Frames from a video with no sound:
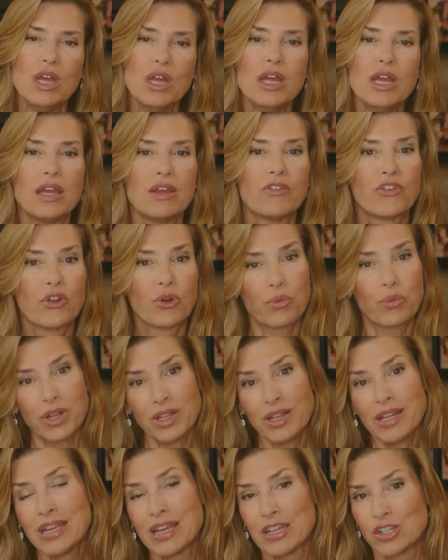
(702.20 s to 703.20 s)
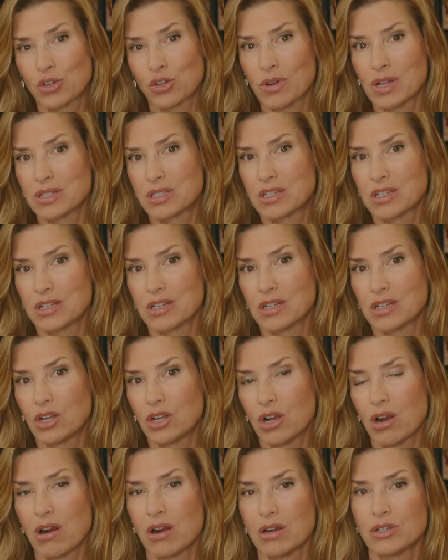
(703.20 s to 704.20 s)
if you're really interested in
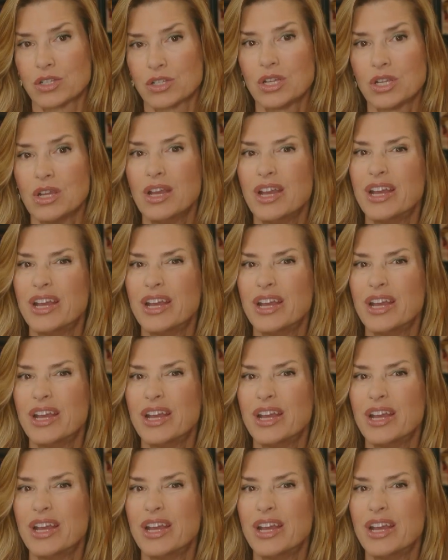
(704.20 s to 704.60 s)
cars,